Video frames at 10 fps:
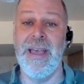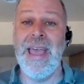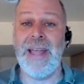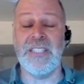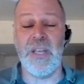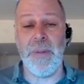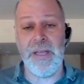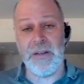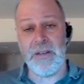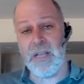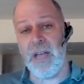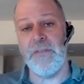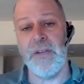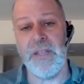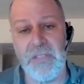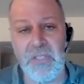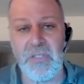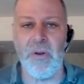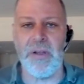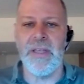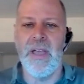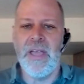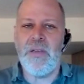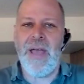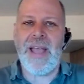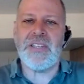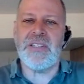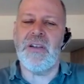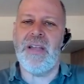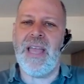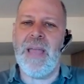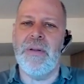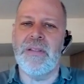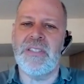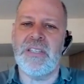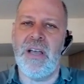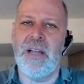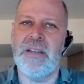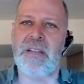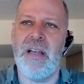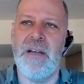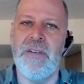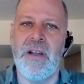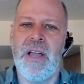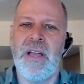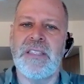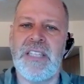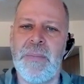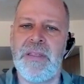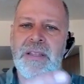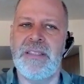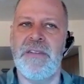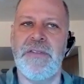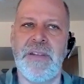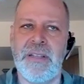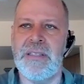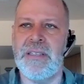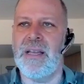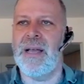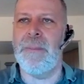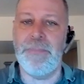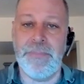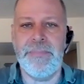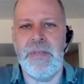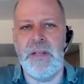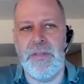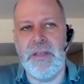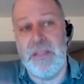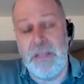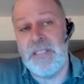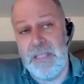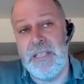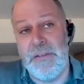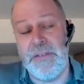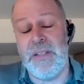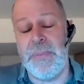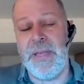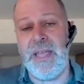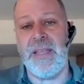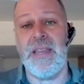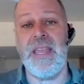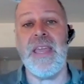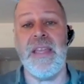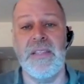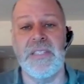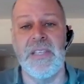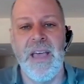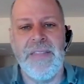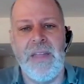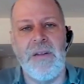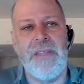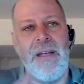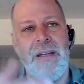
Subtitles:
And so by uncovering the story, you actually are able to uncover some of the different, the different competing needs that are there.